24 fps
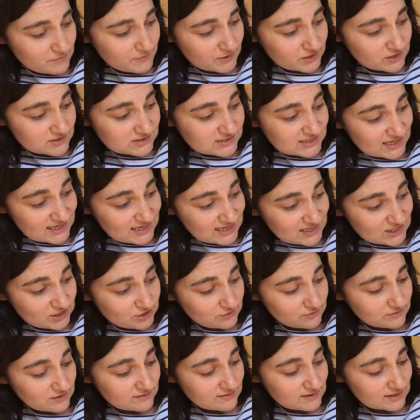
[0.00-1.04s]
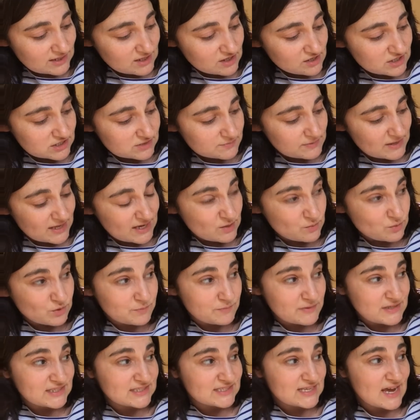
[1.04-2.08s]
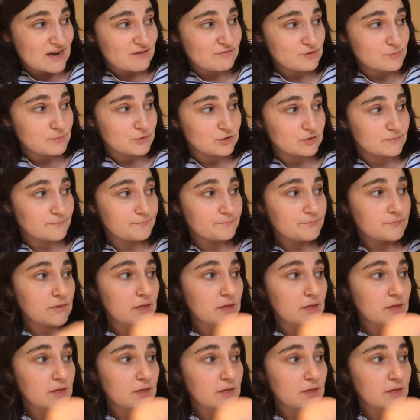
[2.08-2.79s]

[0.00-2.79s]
because he knew that the last plague would be terrible.